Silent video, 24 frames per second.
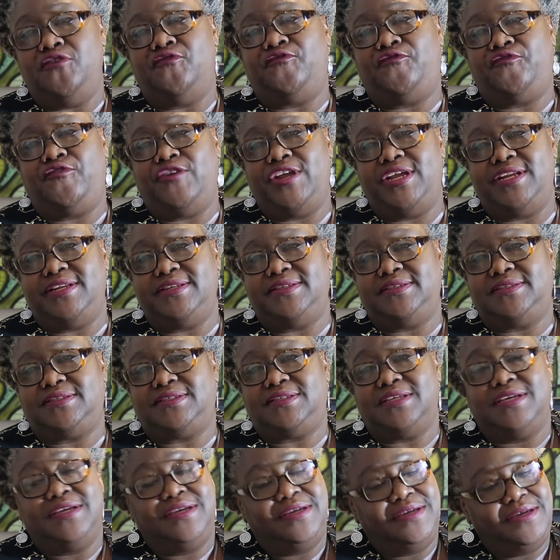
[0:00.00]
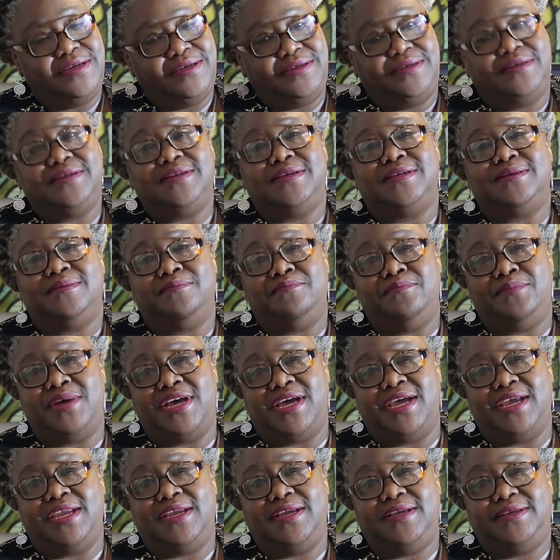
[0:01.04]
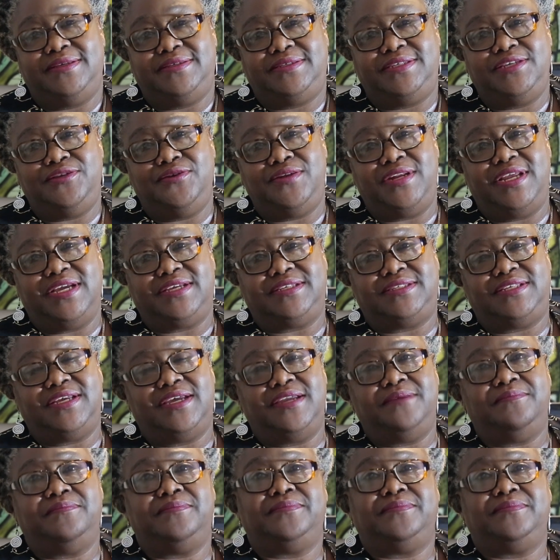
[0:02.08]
friends. Bye. See you next time.